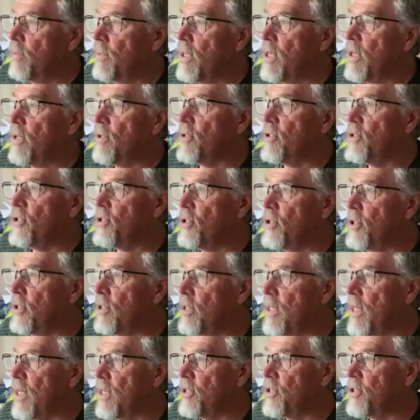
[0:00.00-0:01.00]
to be
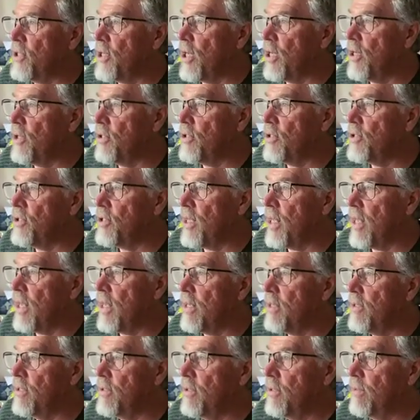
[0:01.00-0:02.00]
understood as to
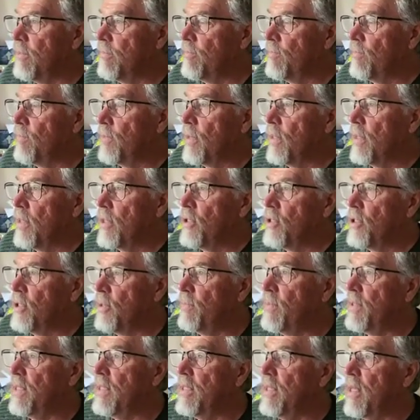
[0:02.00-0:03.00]
understand,
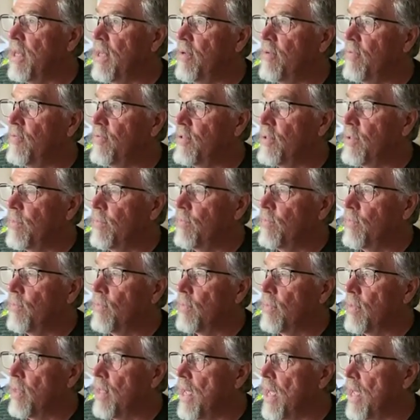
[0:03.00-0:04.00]
to be loved
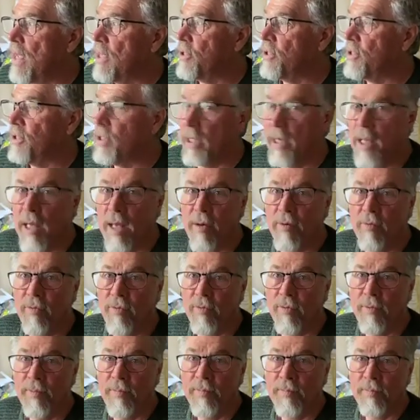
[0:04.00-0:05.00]
as to
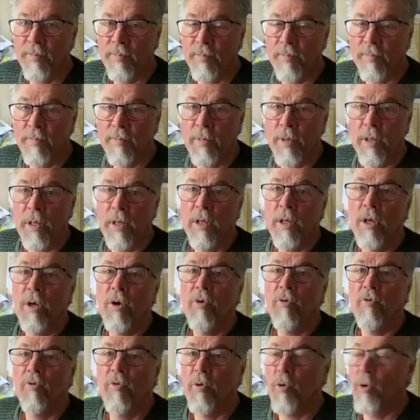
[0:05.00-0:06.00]
love.
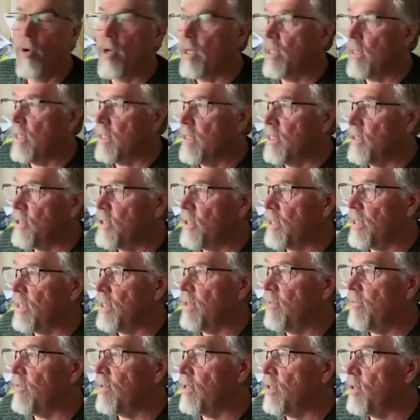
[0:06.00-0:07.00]
For it is
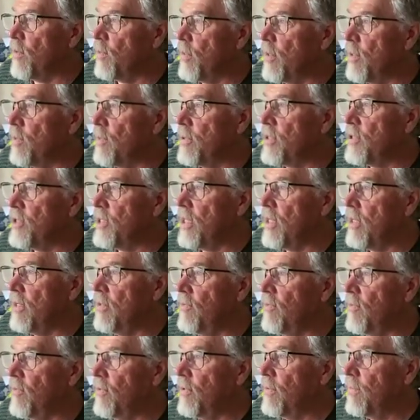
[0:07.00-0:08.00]
in giving that we
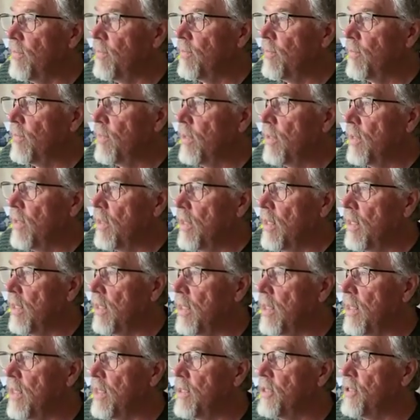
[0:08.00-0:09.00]
receive,
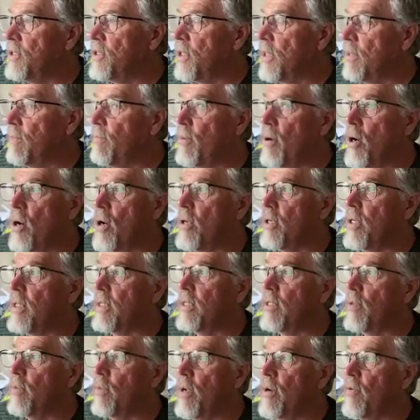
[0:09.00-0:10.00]
it is in
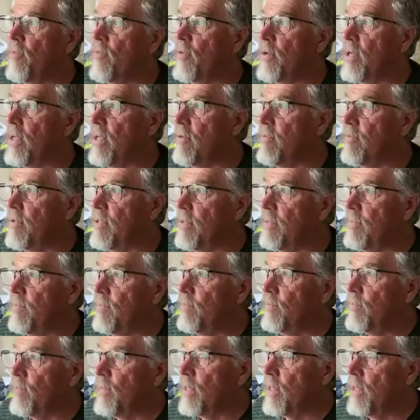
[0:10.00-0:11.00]
pardoning that we are forgiven,
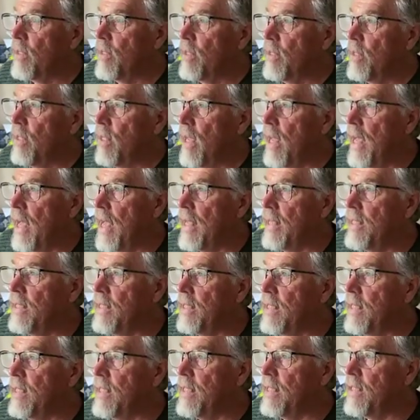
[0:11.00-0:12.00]

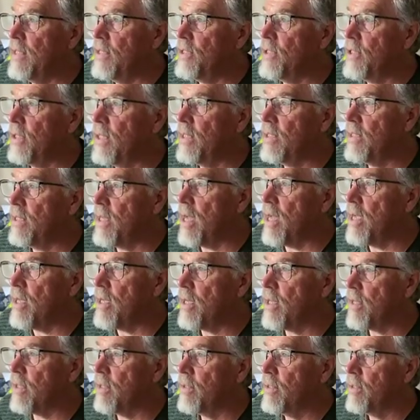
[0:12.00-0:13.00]
and it is in
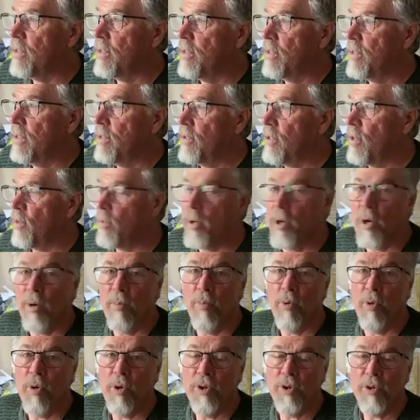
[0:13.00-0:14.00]
dying that we
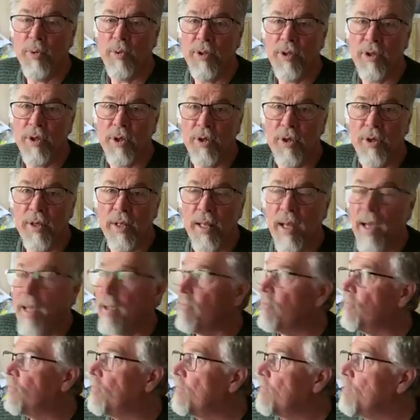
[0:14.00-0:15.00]
are born to eternal
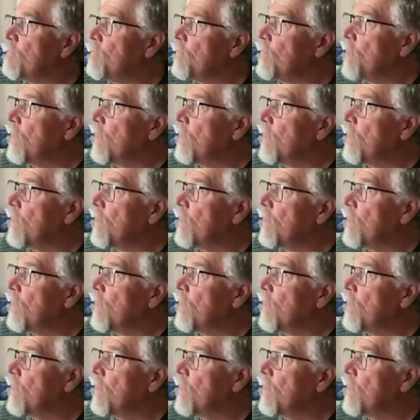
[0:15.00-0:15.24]
life.